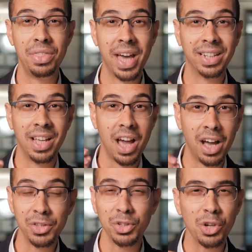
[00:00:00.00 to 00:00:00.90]
that
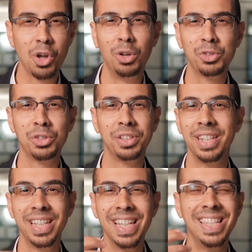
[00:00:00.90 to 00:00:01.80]
hustle culture
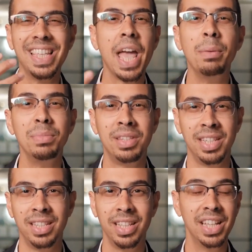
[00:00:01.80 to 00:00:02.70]
is
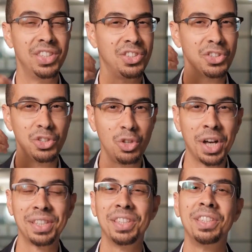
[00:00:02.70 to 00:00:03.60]
empty. It's just
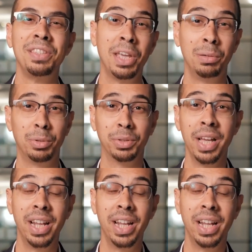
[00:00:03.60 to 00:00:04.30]
not sustainable.